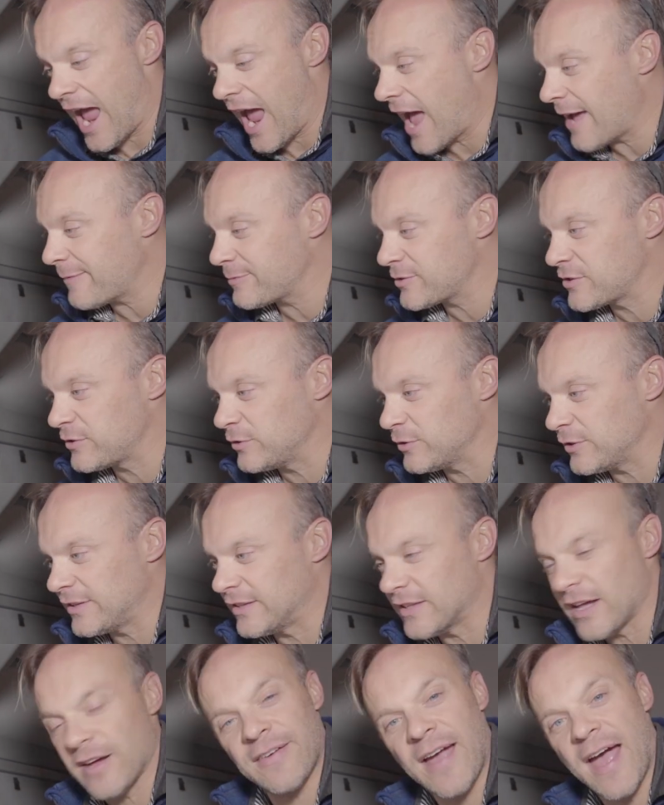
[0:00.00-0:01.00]

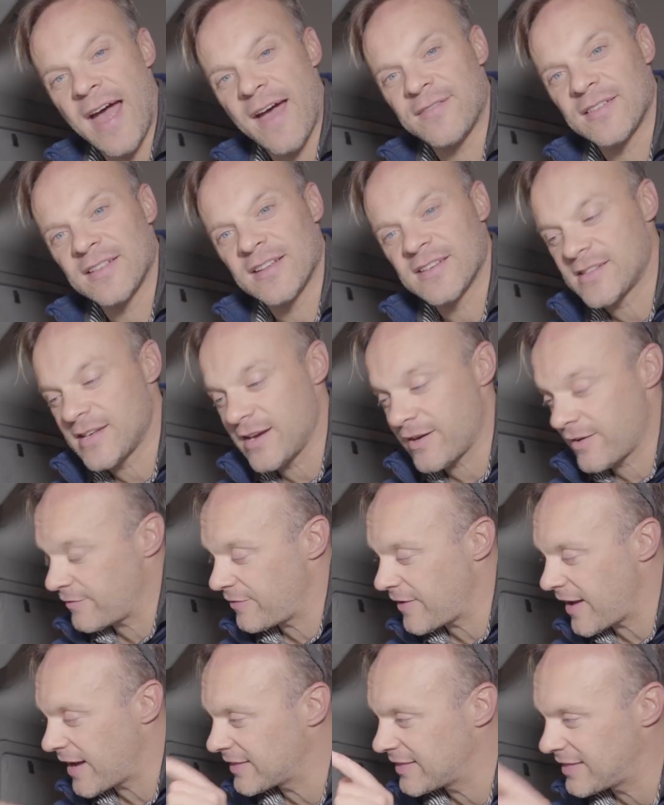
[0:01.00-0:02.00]
absolutely love having this here. In
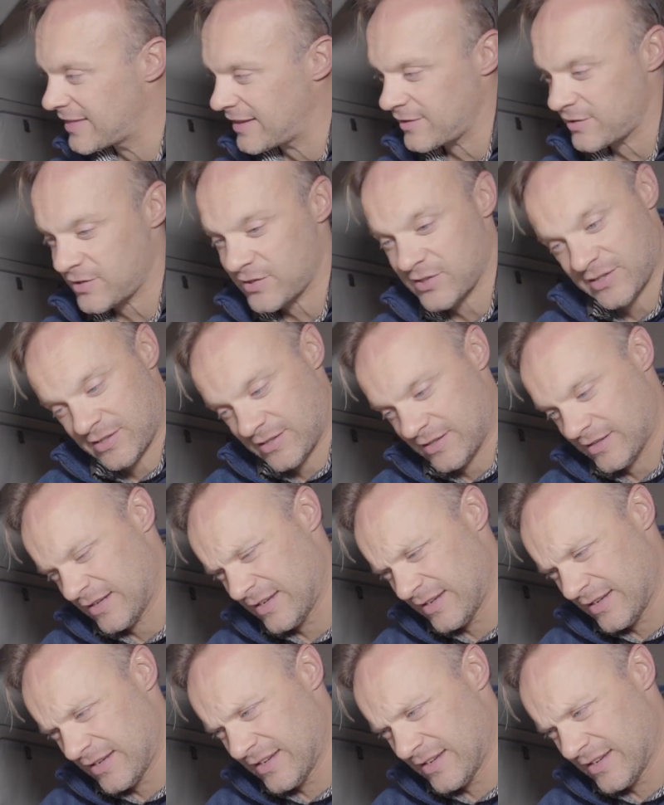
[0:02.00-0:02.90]
fact, this